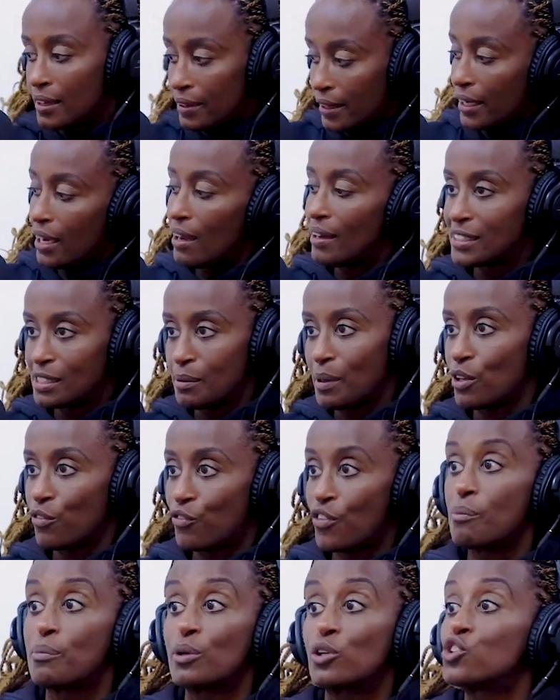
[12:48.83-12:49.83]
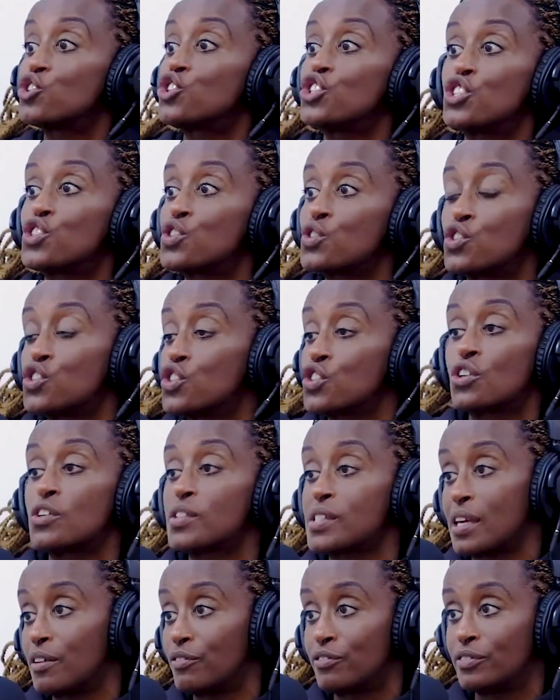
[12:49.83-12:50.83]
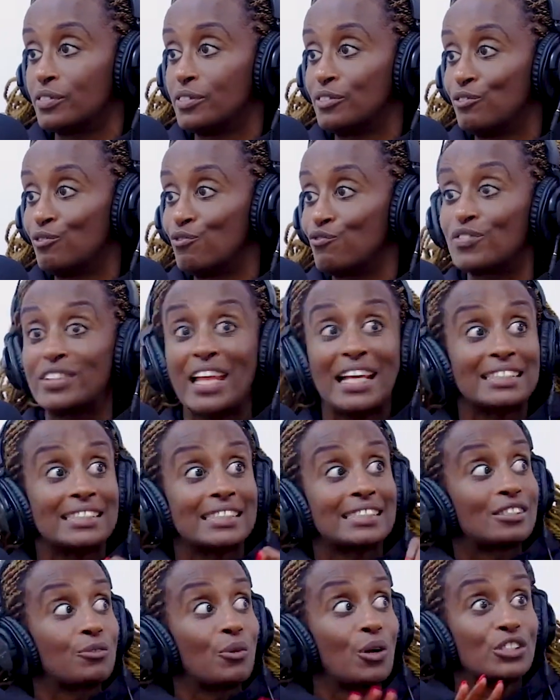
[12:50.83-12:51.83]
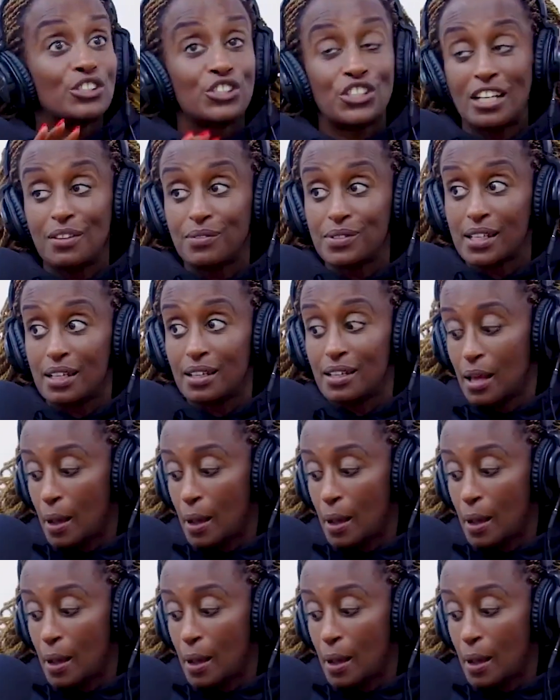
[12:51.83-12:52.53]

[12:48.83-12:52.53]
the girl has to be at the front because she's not safe. That's just the world she lives in.